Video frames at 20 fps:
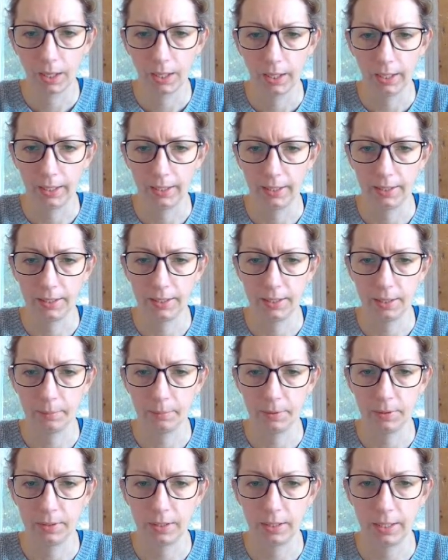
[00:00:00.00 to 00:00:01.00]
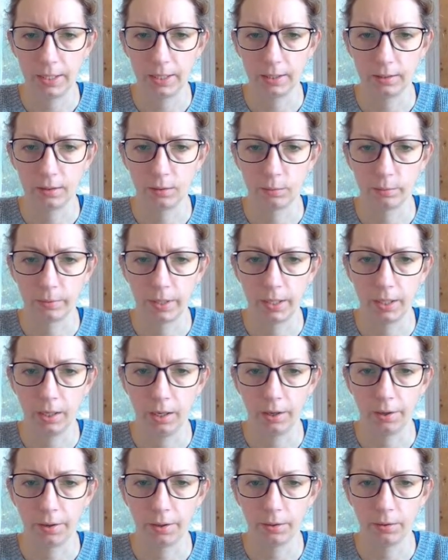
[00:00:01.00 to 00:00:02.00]
And anytime you see that little red
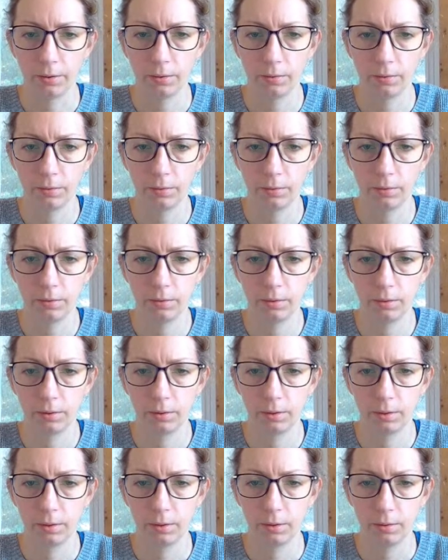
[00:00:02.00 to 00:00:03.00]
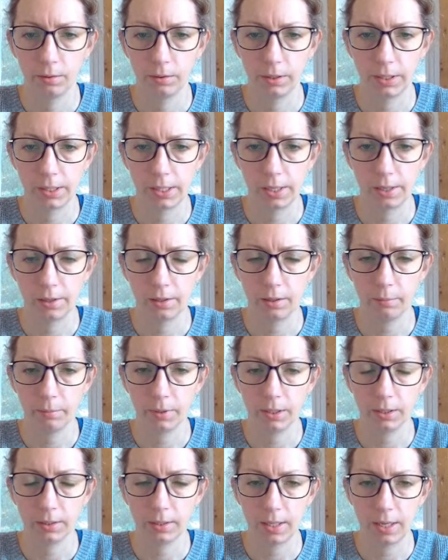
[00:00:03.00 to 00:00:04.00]
arrow right there, it
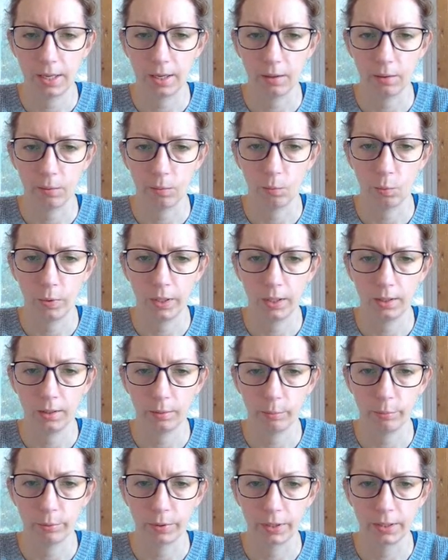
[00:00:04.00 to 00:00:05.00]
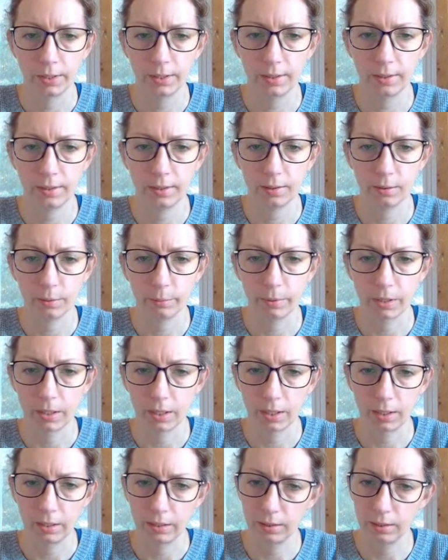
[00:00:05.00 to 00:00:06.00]
means that when it prints, it'll be
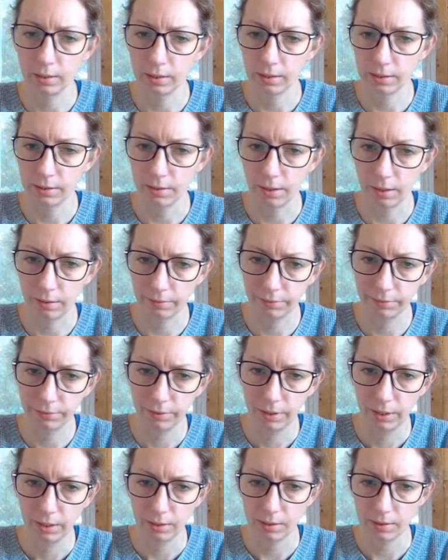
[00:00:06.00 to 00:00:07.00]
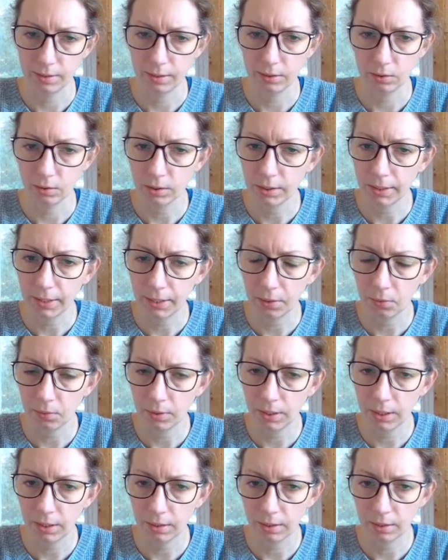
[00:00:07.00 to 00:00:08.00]
cutting things off. Doesn't look like it would
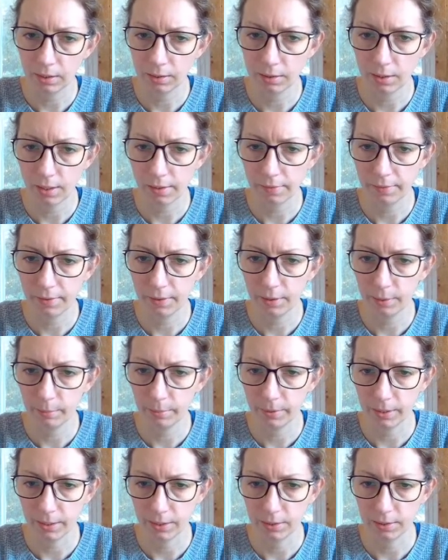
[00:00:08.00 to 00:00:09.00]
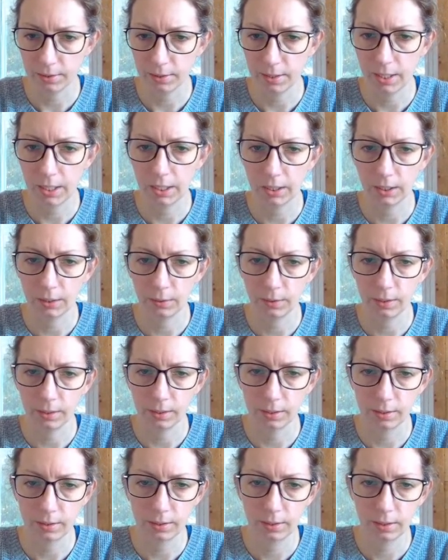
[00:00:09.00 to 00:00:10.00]
cut things off here, but it's just telling you
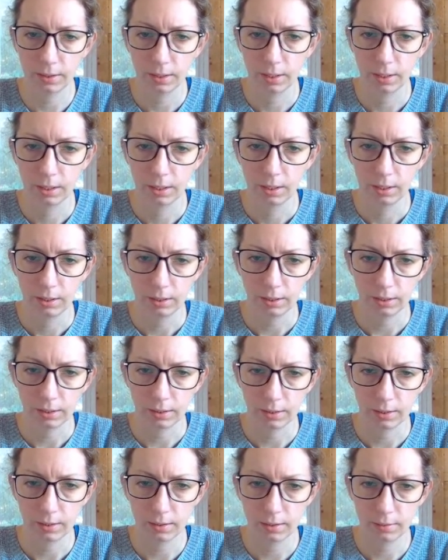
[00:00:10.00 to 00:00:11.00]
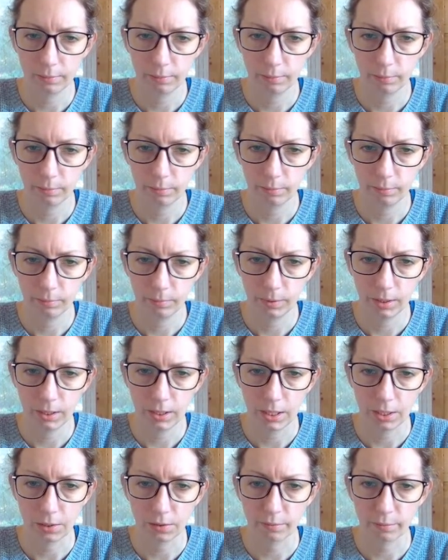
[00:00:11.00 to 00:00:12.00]
that it's in
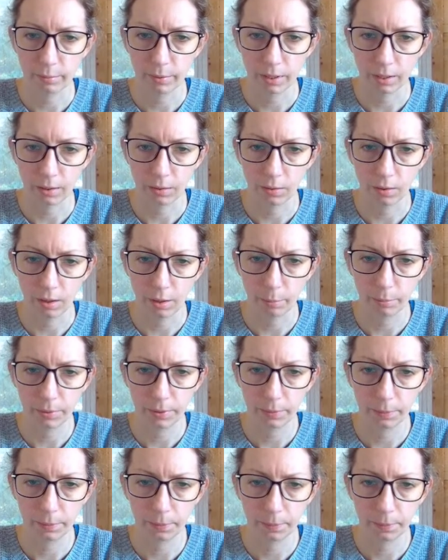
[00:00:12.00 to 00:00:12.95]
danger of being cropped.